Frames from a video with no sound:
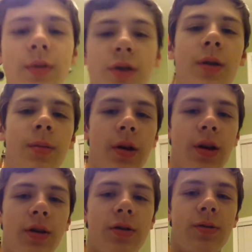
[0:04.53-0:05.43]
What's up,
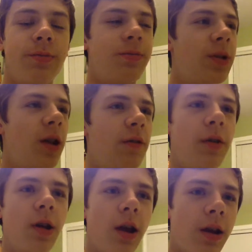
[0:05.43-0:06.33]
guys? Dave
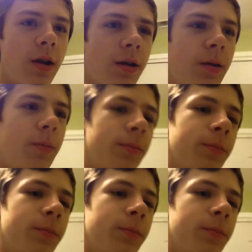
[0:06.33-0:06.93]
here again, and